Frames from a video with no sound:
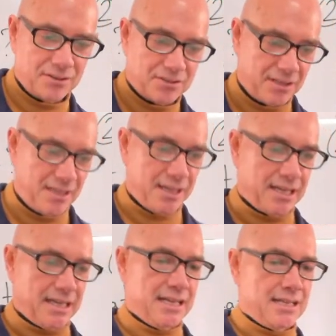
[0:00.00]
There's a
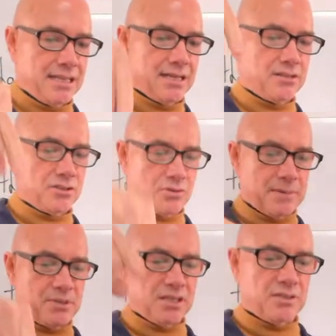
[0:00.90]
link in the
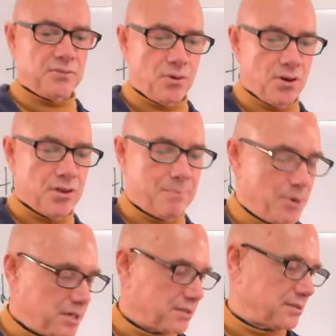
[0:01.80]
descriptions for the
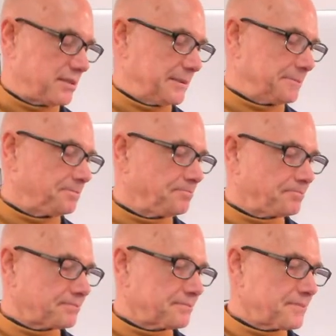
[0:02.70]
books.
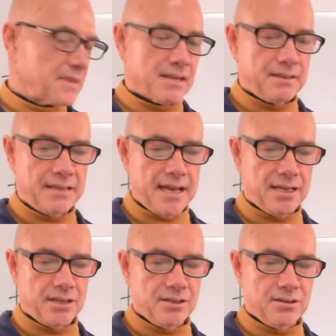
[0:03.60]

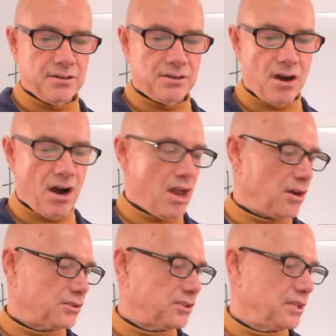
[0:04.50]
Thank you,
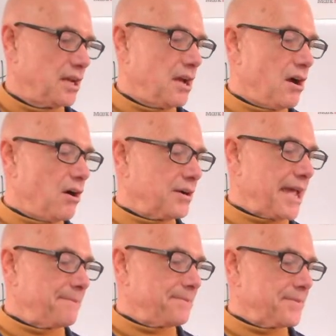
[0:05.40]
Carlos.
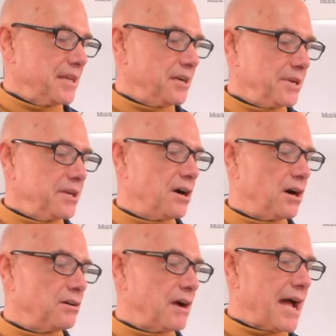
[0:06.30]
Okay, here we
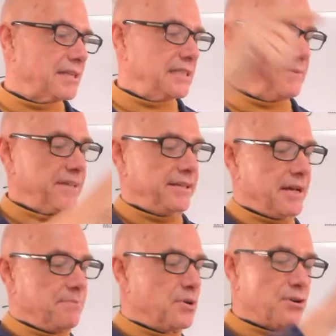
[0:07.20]
go. Activity
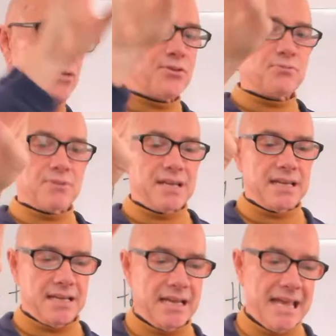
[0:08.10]
number
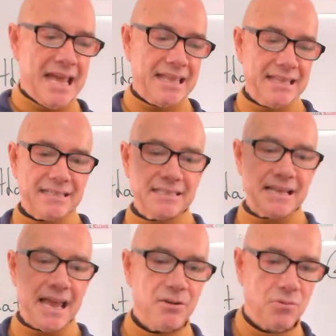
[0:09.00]
three. And this is
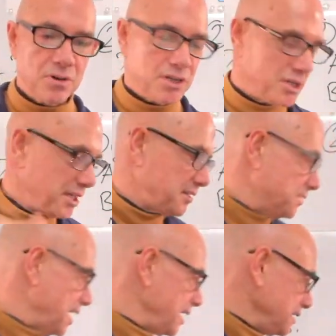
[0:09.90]
a worksheet,
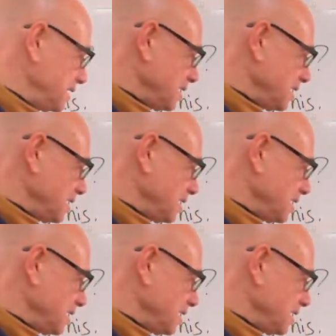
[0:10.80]
okay?